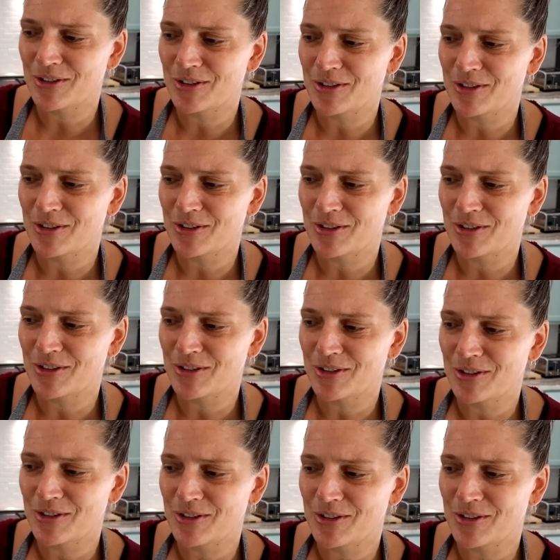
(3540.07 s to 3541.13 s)
up
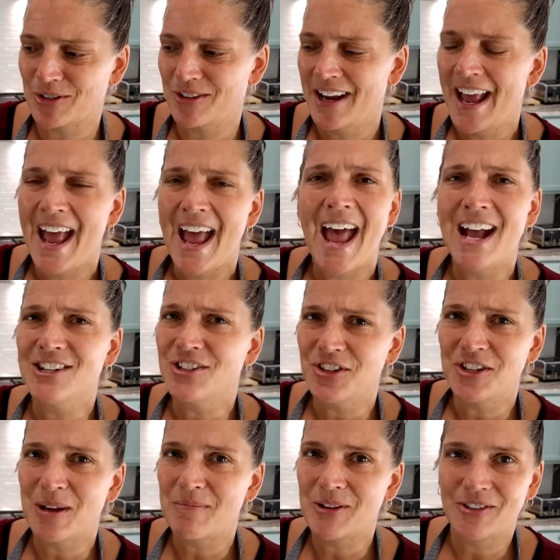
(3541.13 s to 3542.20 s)
tacos. Are
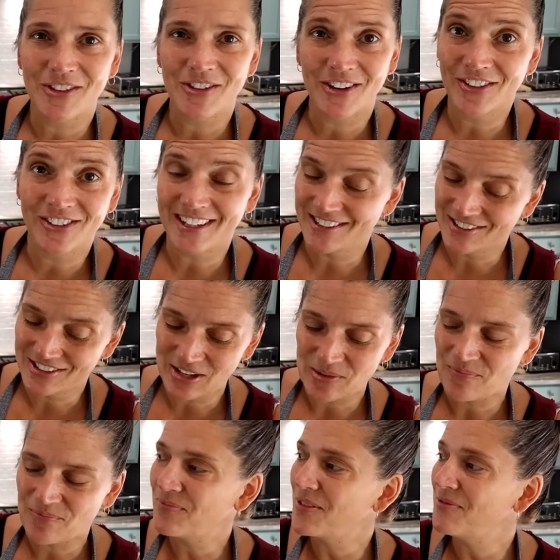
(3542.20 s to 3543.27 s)
extra yummier than other
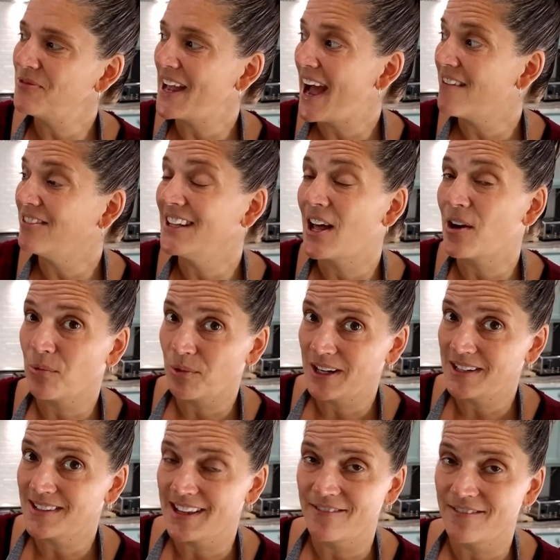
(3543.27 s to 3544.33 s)
days, so we have a
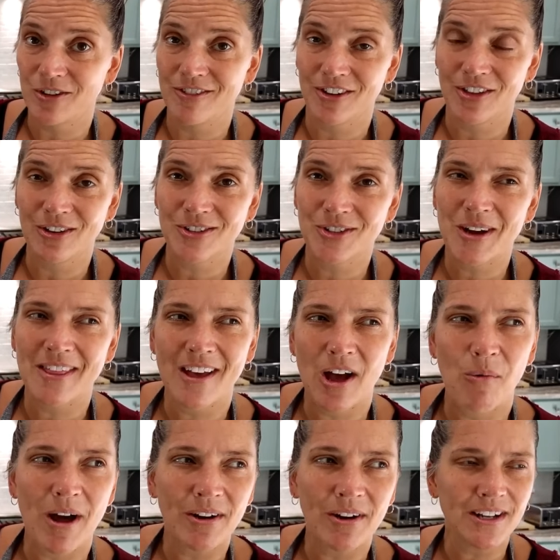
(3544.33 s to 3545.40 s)
lot of rice left over though.
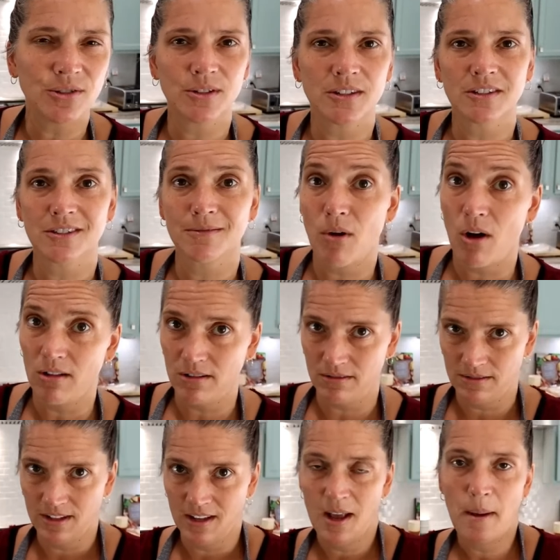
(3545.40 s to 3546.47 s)
So I thought, why don't I do a
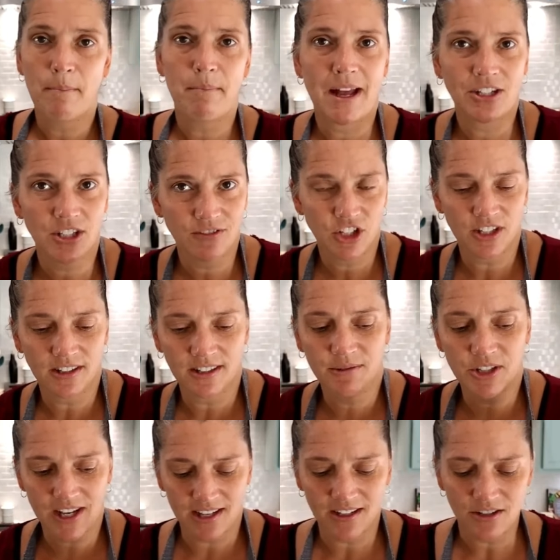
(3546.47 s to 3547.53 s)
small batch of
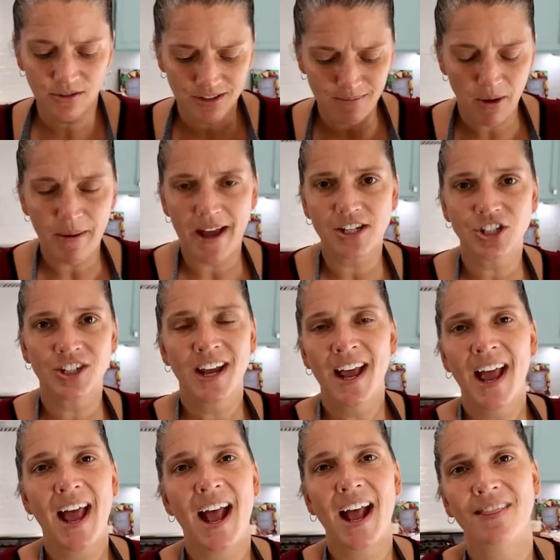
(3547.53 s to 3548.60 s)
chili, which I can do small
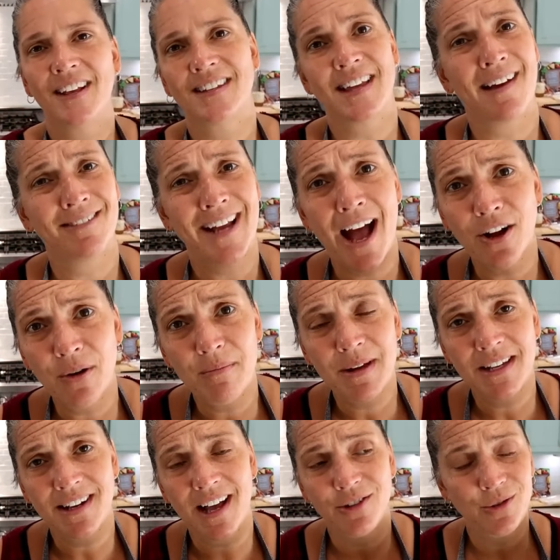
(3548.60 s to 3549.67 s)
batch, and because I have
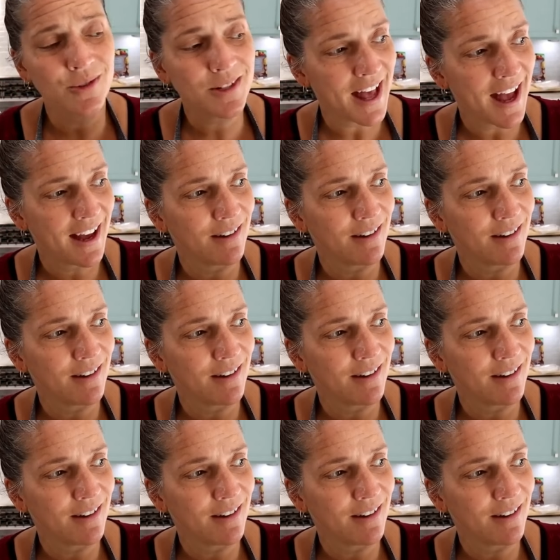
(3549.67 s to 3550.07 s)
taco meat, I'll